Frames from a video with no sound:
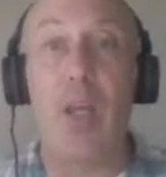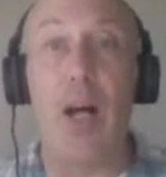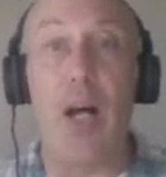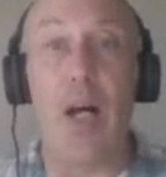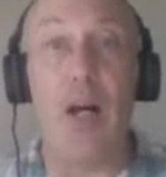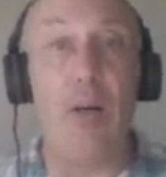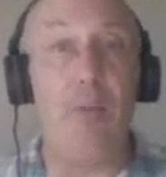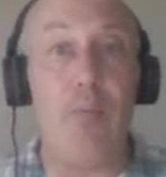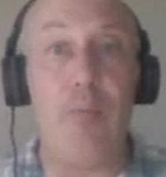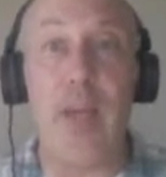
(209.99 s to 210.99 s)
Uh,
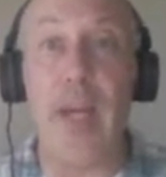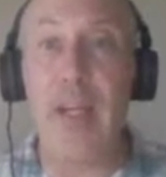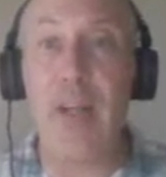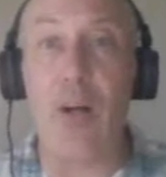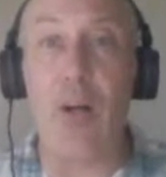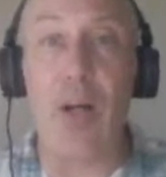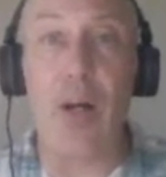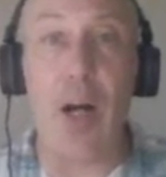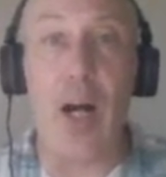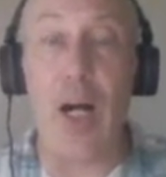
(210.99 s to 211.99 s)
they
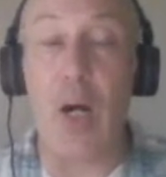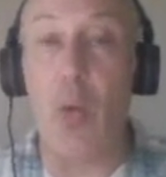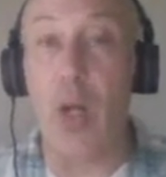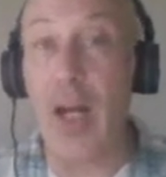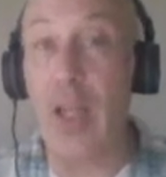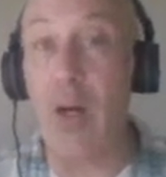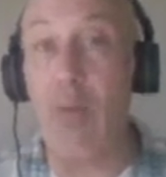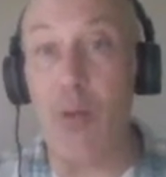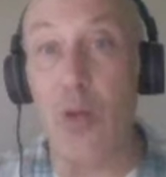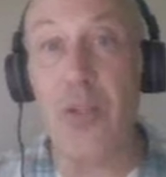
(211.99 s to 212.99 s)
uh, what I
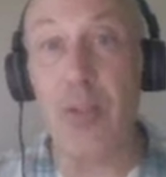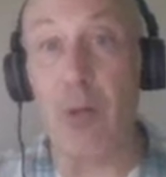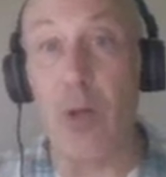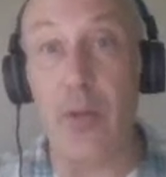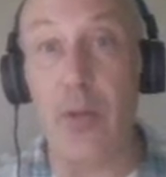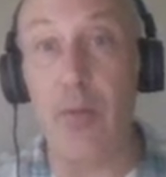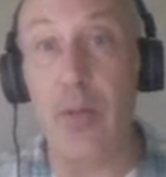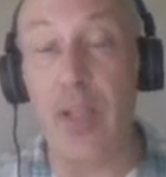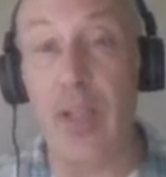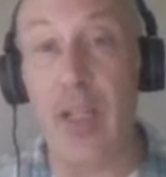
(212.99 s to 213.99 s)
love most about
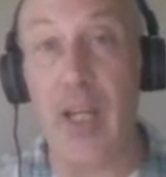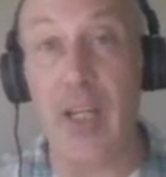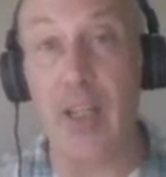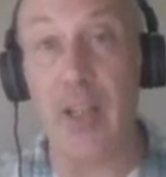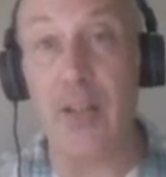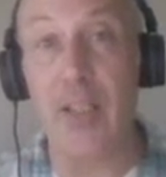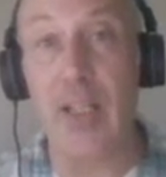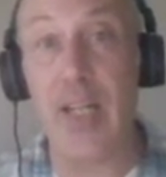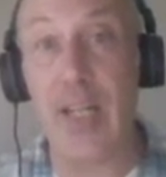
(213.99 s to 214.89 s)
the Canadiens